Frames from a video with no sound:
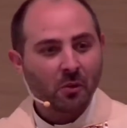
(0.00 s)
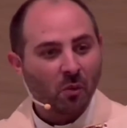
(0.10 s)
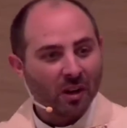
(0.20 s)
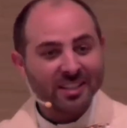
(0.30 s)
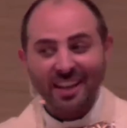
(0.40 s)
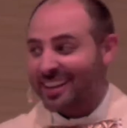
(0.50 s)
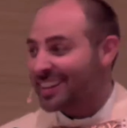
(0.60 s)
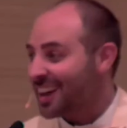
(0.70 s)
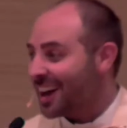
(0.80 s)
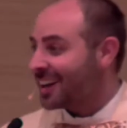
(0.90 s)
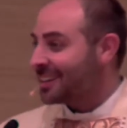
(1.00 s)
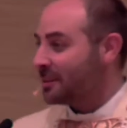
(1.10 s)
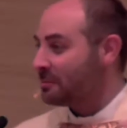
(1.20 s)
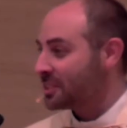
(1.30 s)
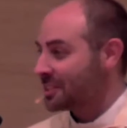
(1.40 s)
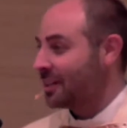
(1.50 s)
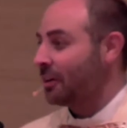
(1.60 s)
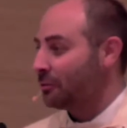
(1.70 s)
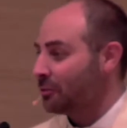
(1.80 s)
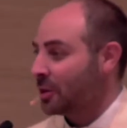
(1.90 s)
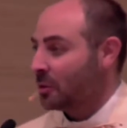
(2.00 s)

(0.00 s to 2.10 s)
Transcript: one day God himself